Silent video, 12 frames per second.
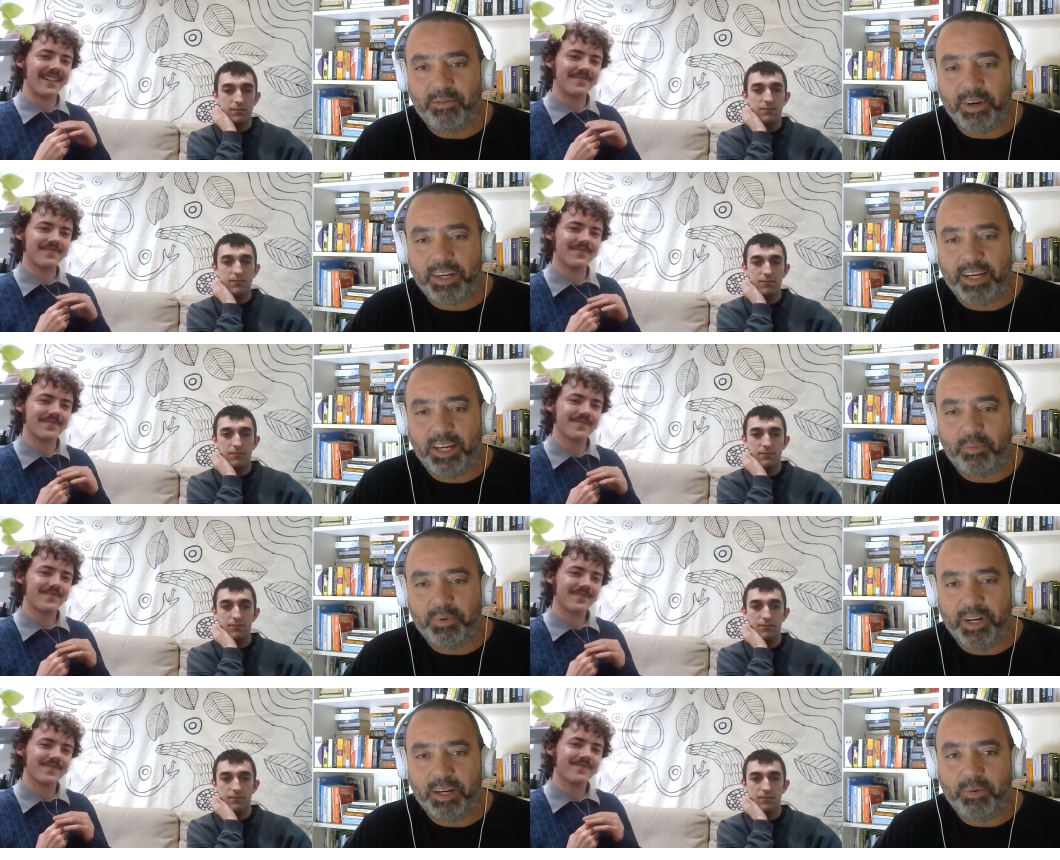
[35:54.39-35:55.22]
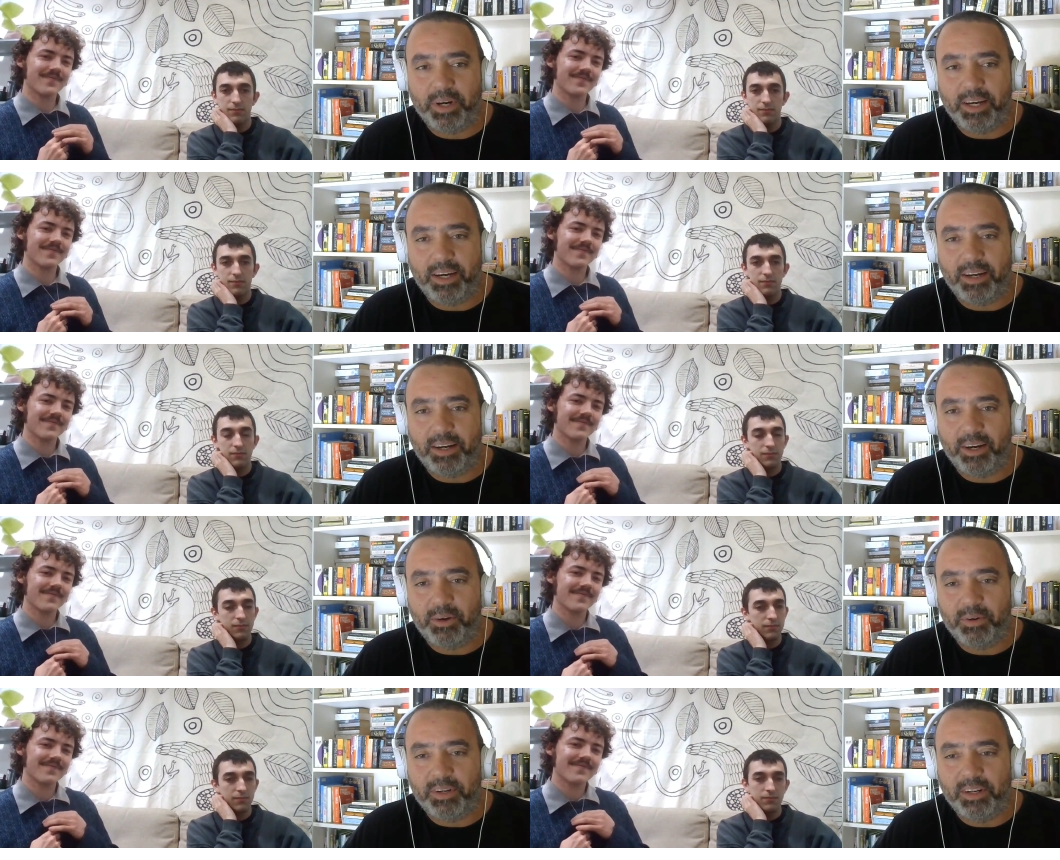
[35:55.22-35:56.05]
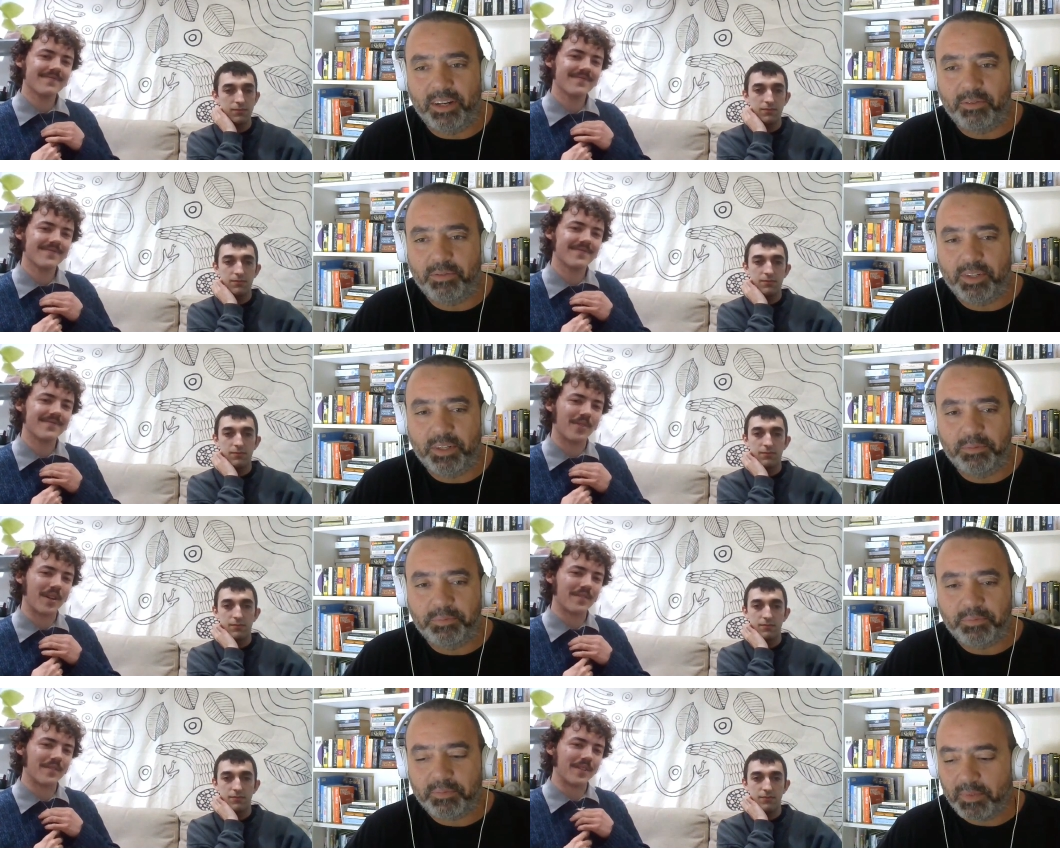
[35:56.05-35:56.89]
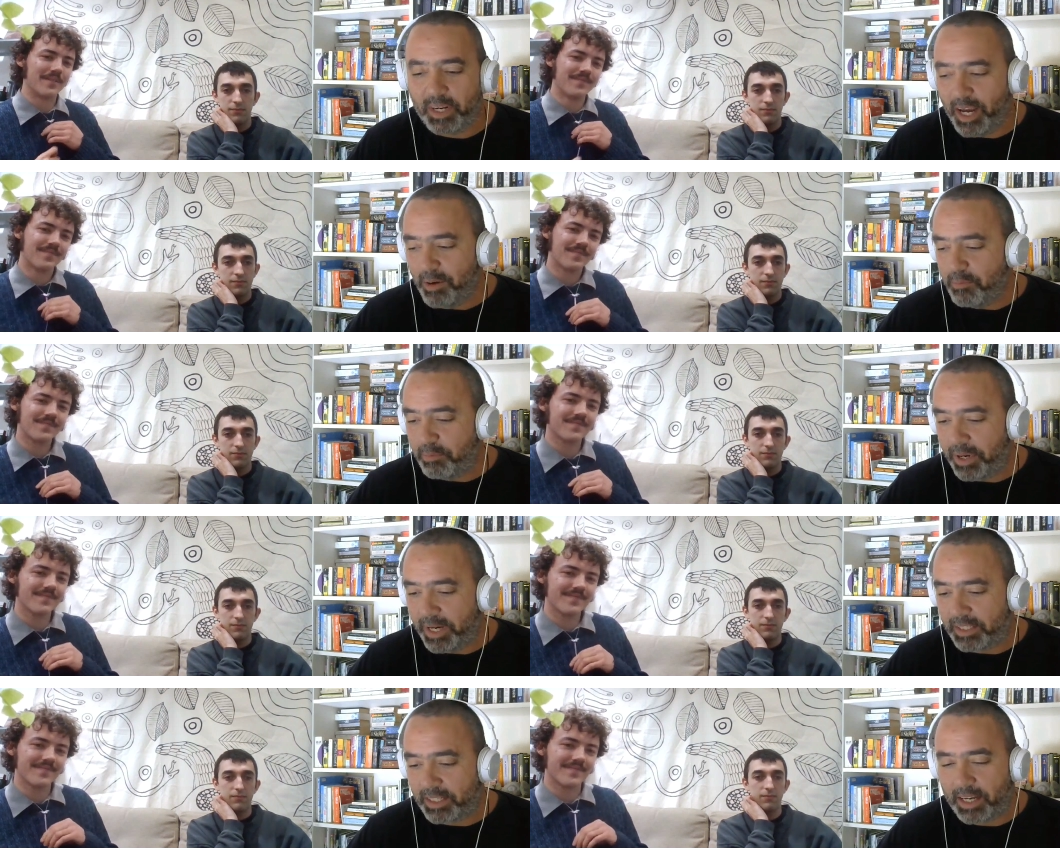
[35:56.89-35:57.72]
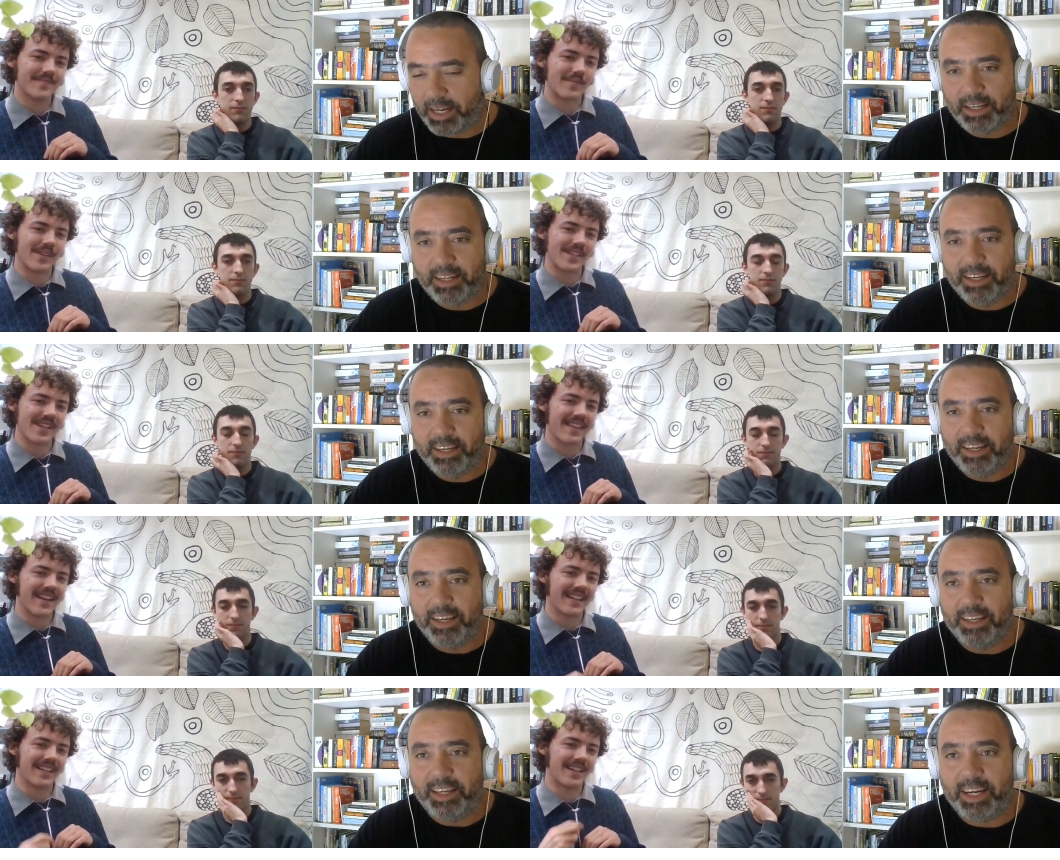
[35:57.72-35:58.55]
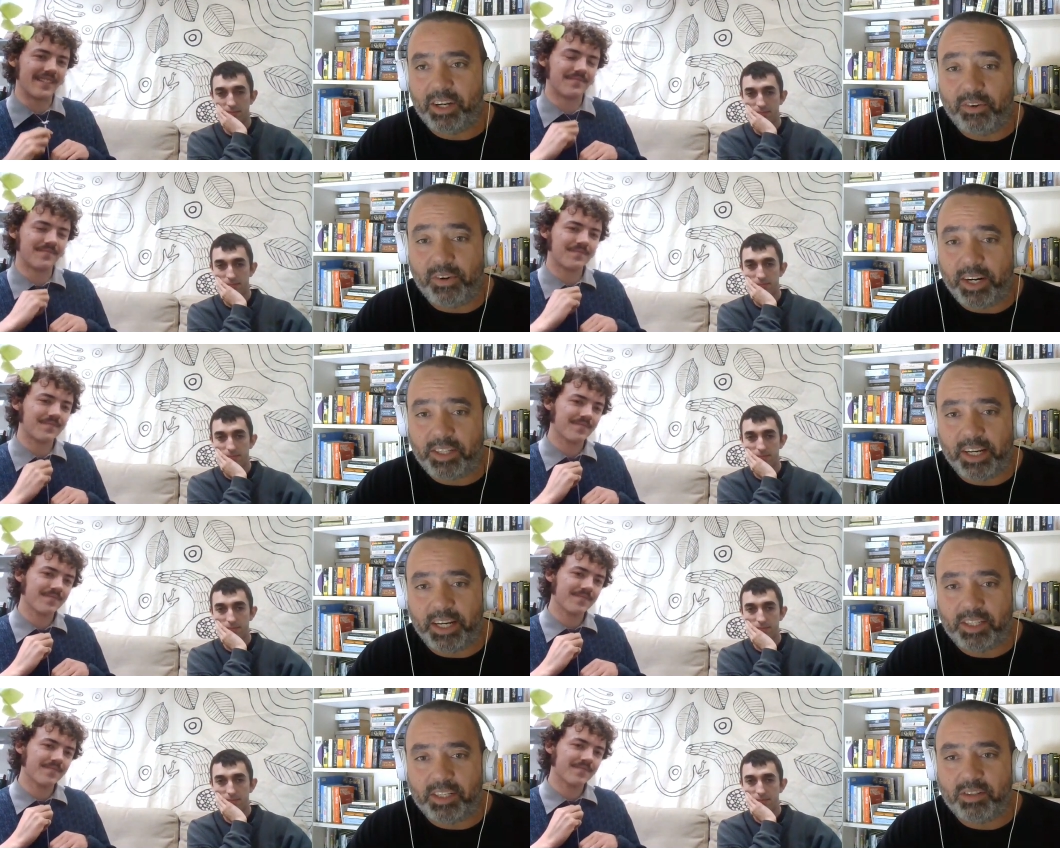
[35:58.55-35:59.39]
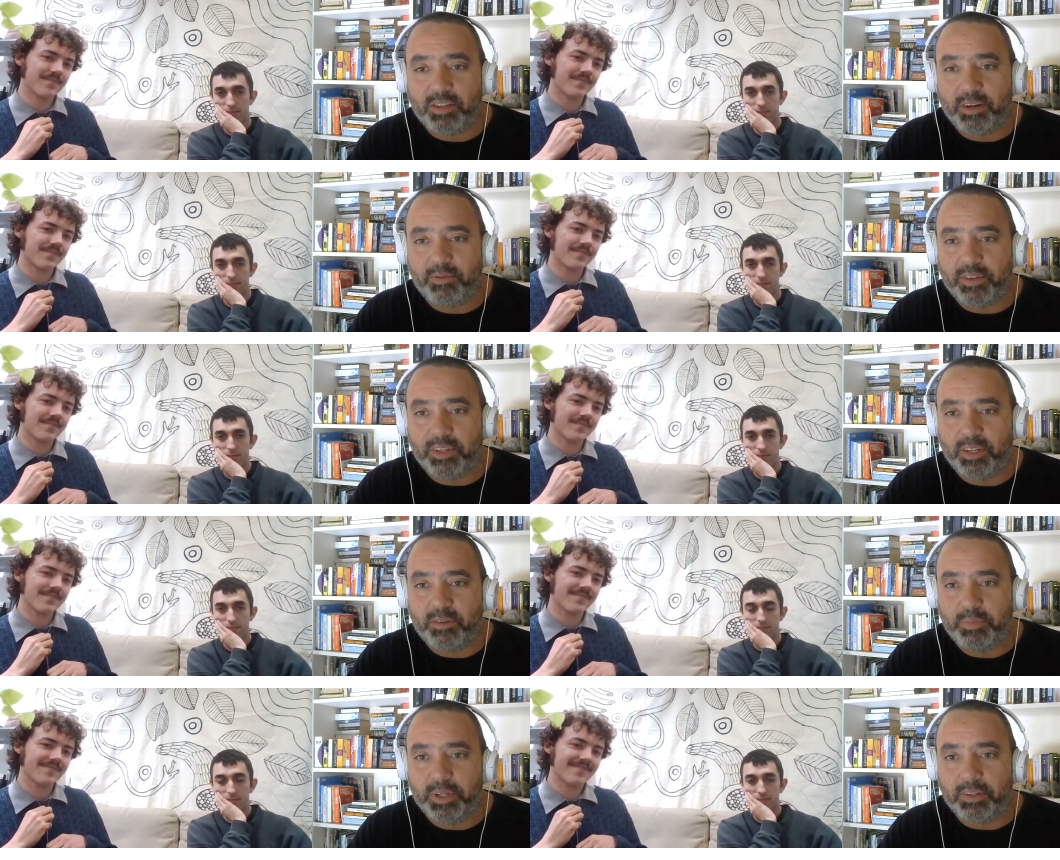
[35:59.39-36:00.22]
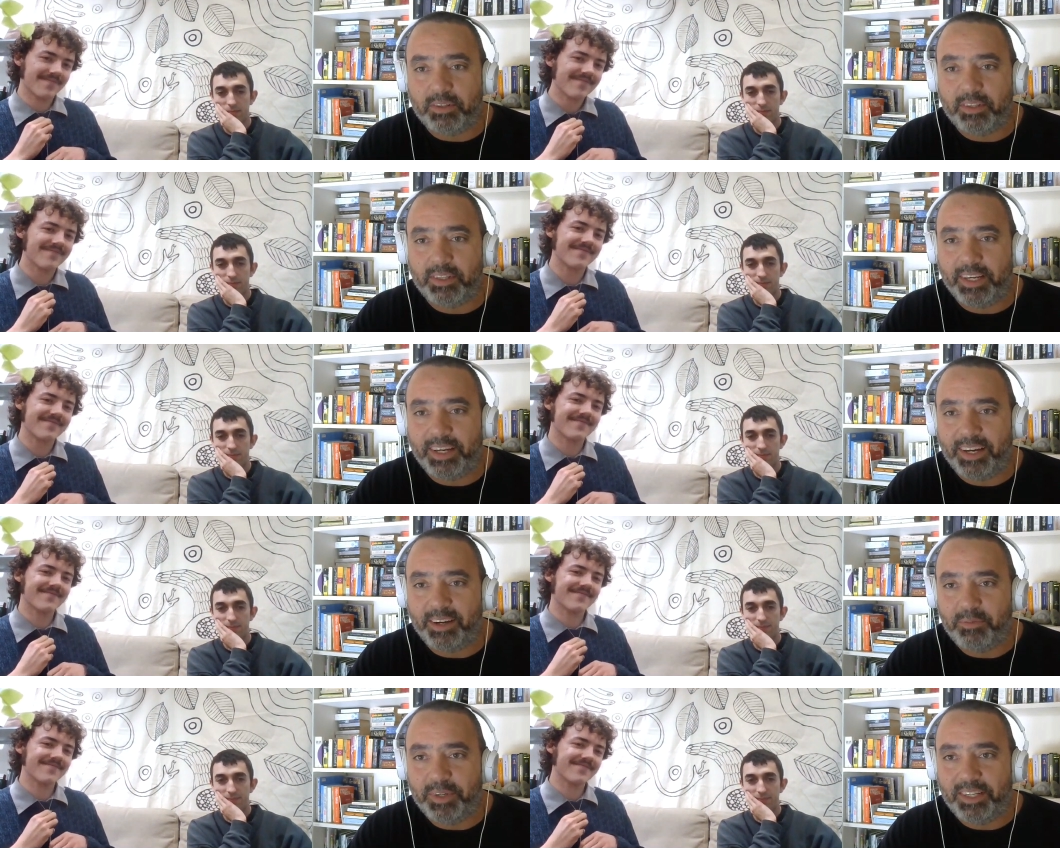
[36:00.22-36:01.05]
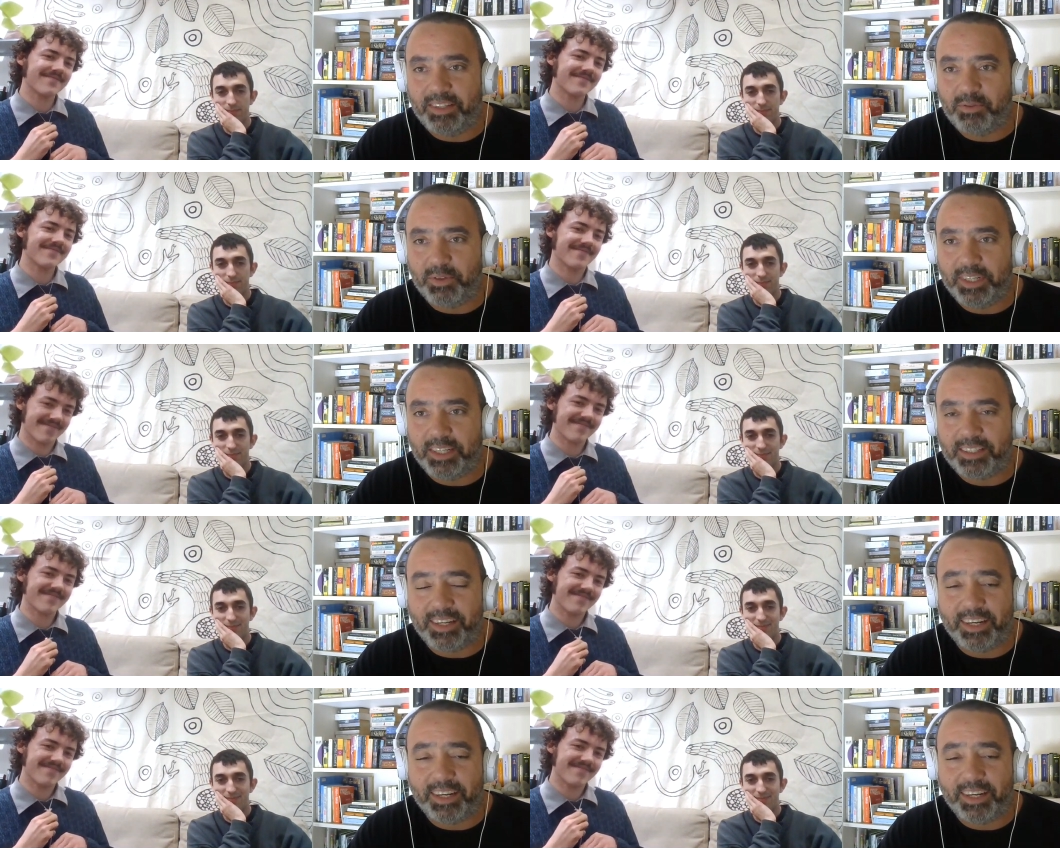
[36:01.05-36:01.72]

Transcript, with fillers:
Speaker 1: If I can help in any way, I, I would love to. Um, but uh, yeah, congratulations on everything you have built. Um, it's really